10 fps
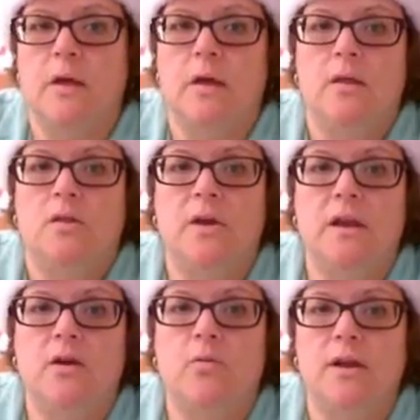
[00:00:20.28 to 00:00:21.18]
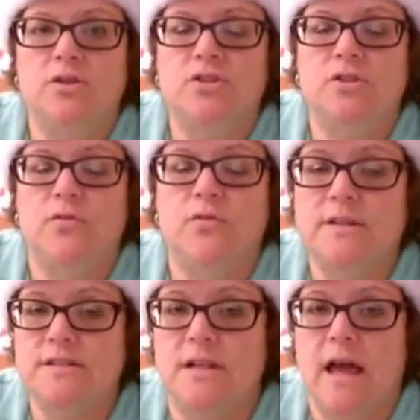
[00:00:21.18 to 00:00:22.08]
The beginning question for
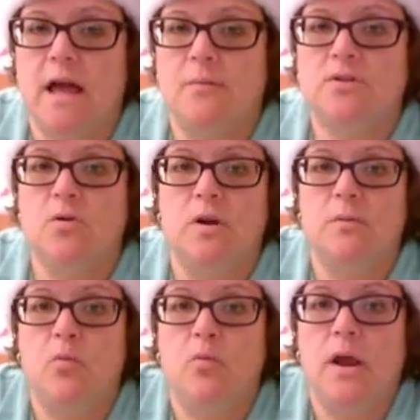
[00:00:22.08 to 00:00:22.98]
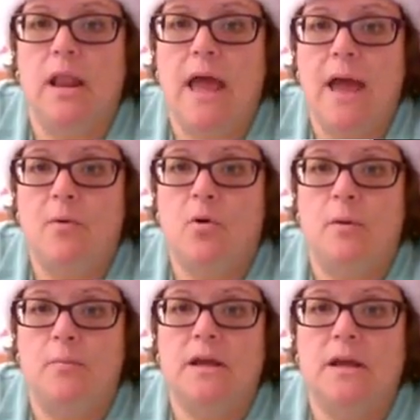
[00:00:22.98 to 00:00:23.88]
this lab is going to be, what lab
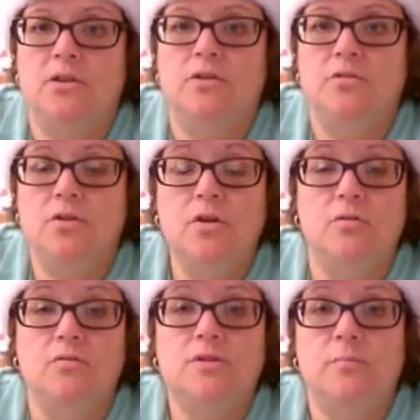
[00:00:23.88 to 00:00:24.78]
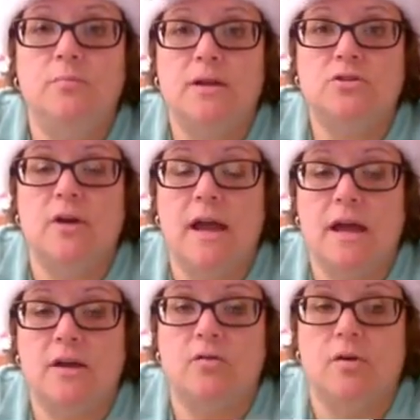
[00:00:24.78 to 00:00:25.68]
equipment can you use to measure
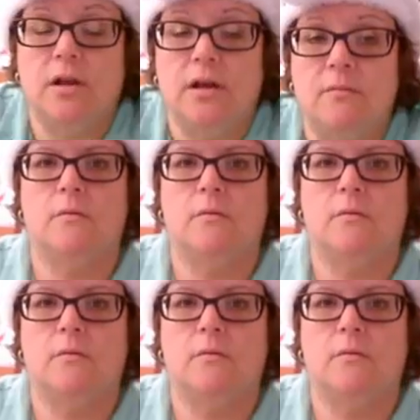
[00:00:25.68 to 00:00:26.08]
accurately?